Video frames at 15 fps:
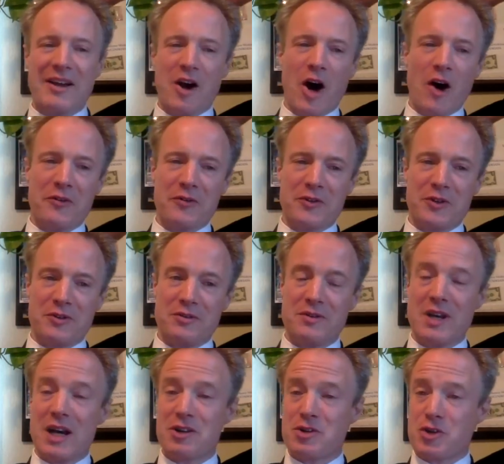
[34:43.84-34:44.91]
often
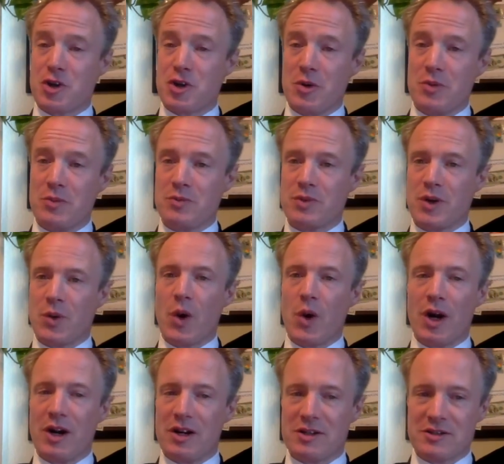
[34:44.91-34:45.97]
assume the
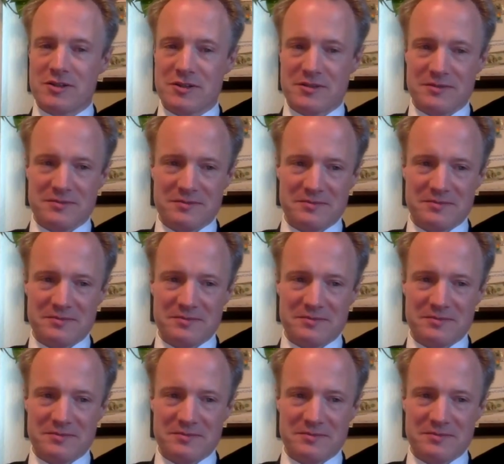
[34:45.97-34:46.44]
worst.